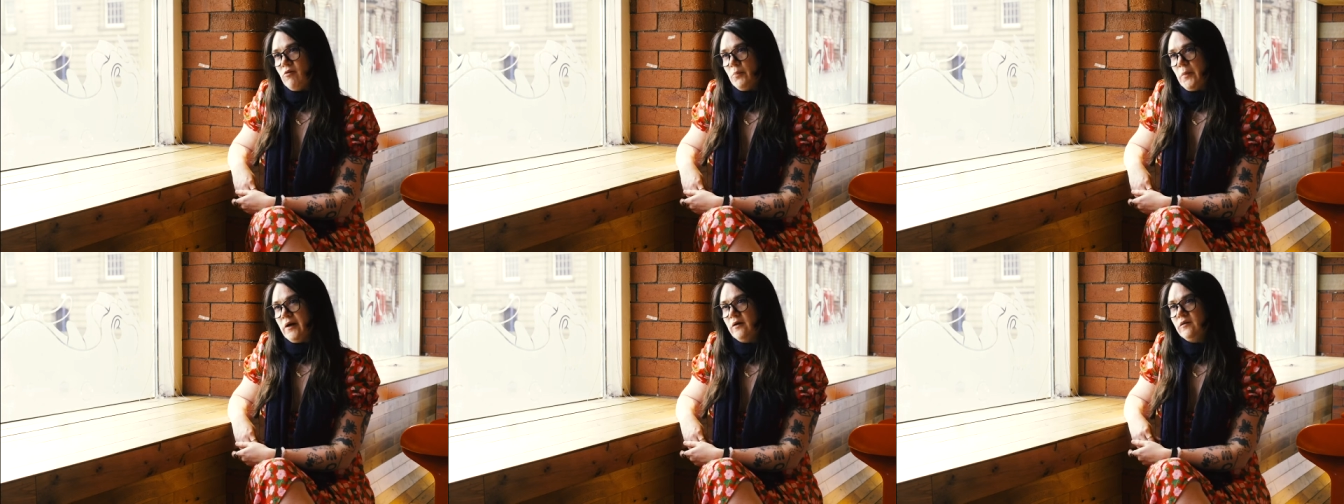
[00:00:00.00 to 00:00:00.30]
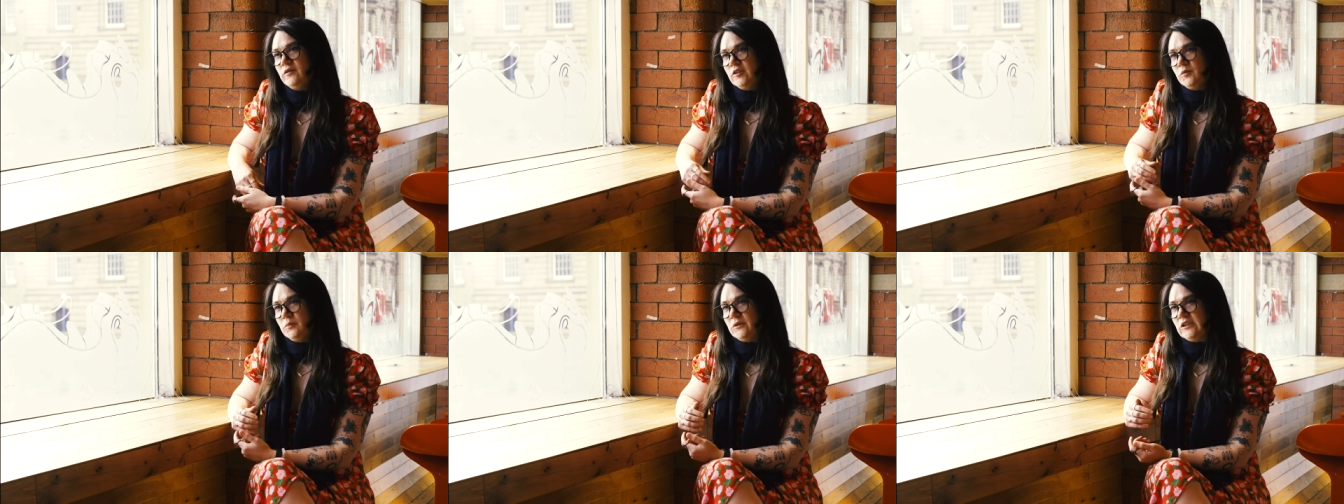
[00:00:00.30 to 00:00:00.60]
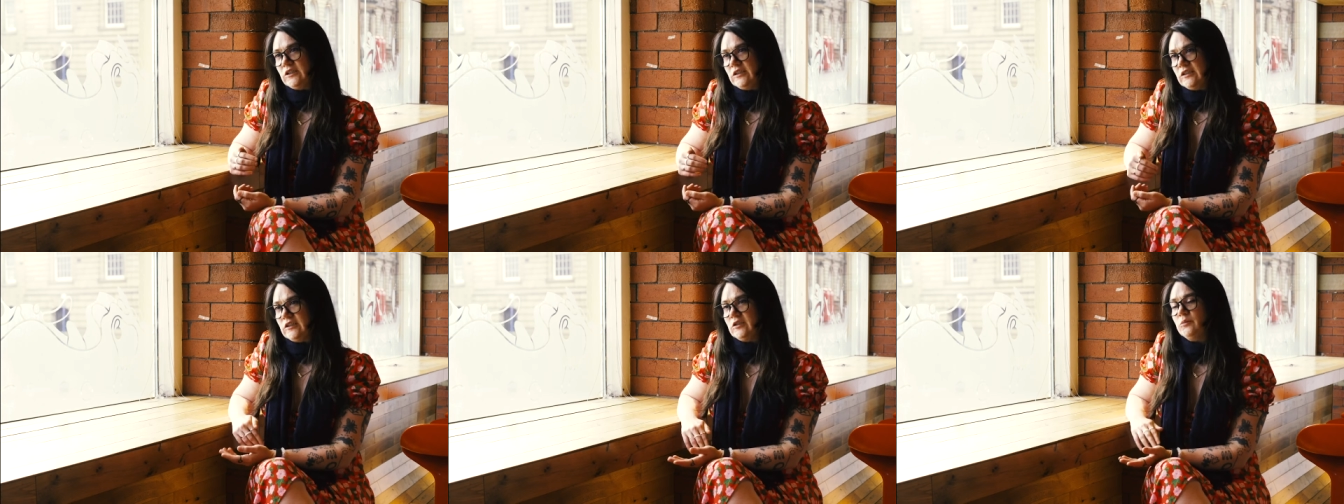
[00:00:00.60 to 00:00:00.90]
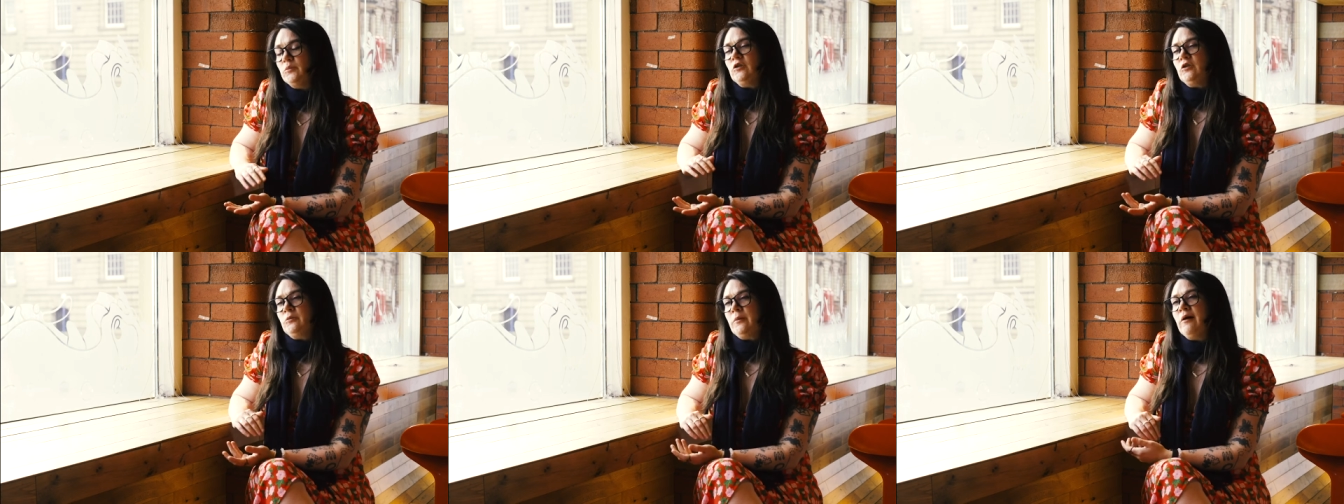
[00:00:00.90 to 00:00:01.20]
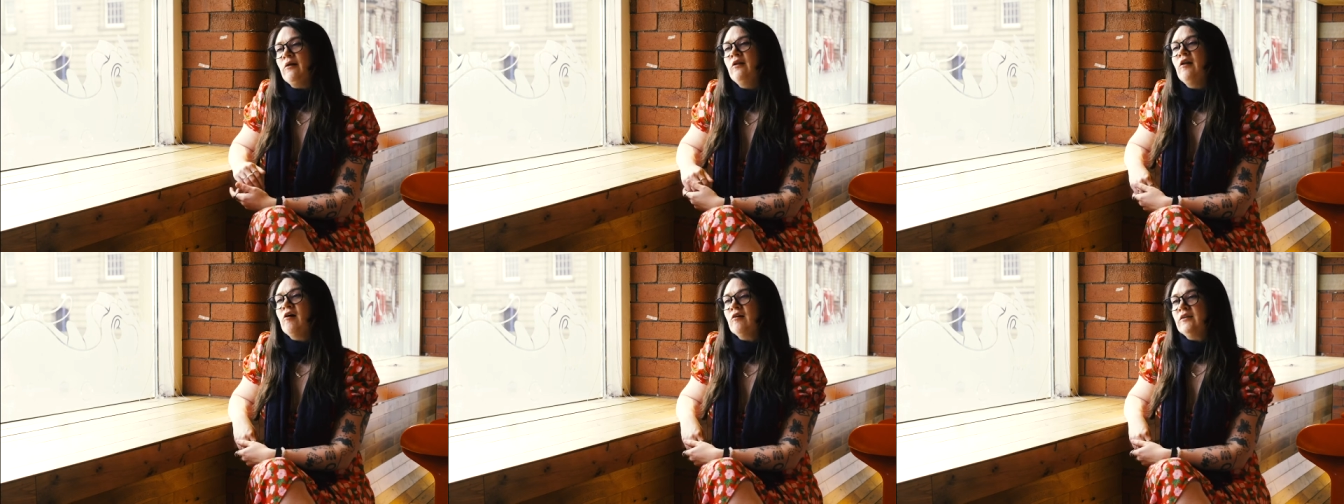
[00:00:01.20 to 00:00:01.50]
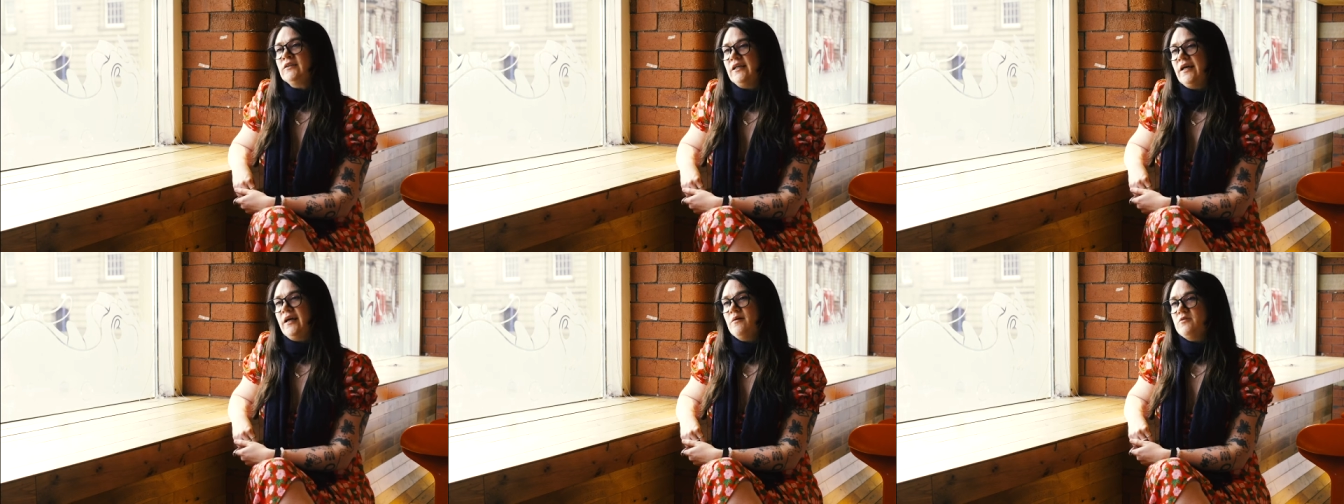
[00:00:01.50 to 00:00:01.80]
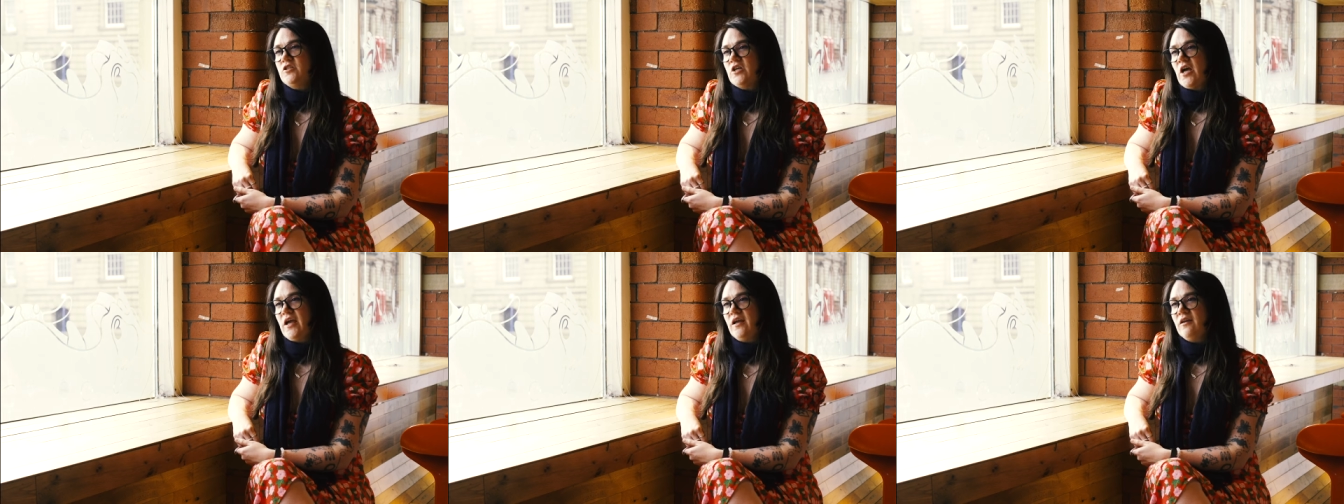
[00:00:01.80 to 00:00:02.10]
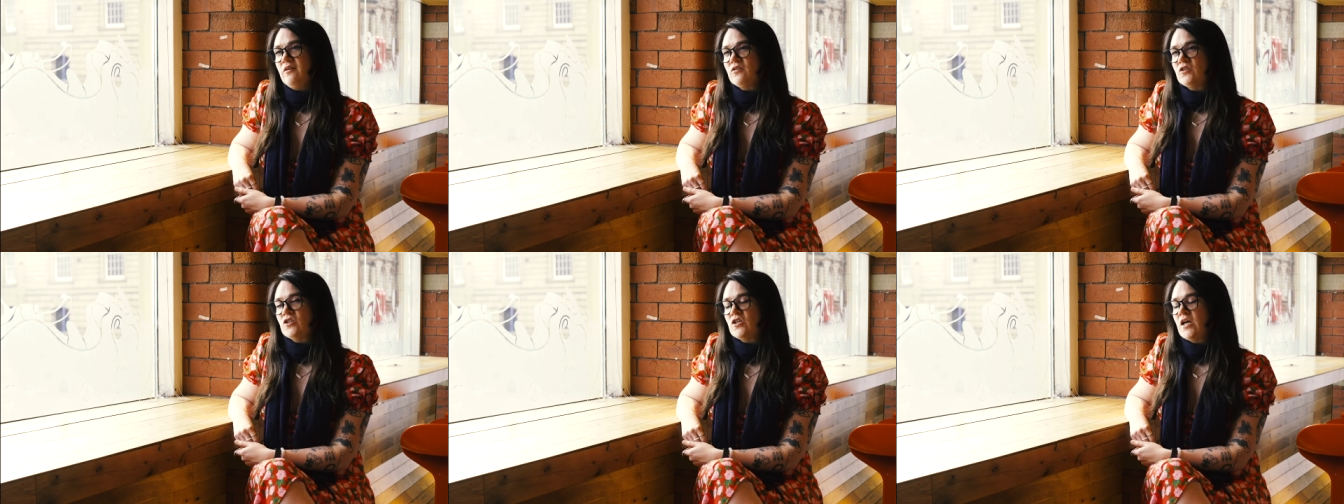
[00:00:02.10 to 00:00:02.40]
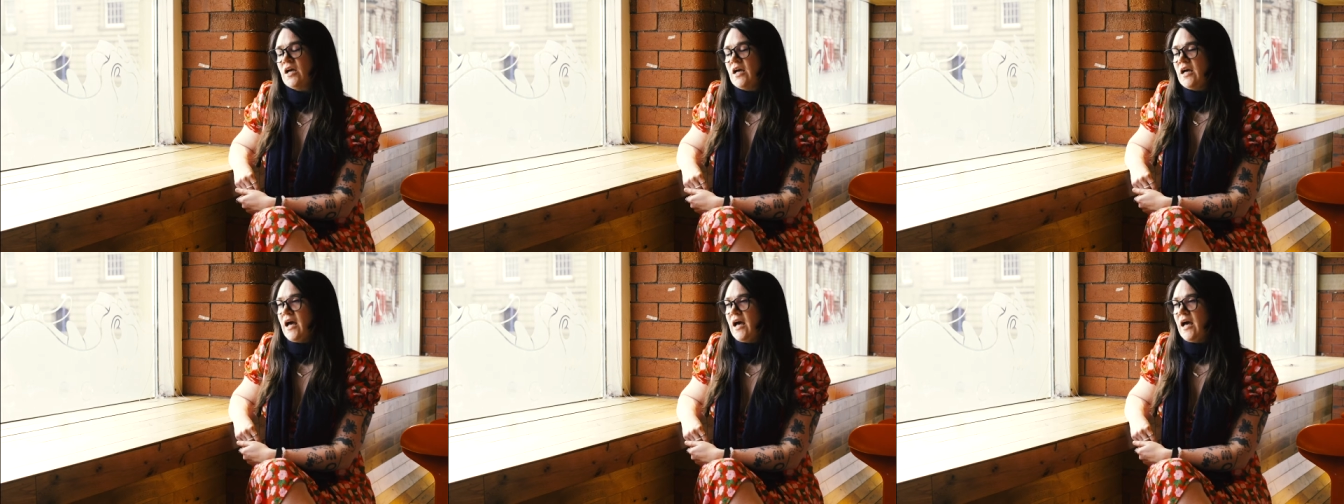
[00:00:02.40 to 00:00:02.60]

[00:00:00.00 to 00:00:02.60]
about because it's more about long-term change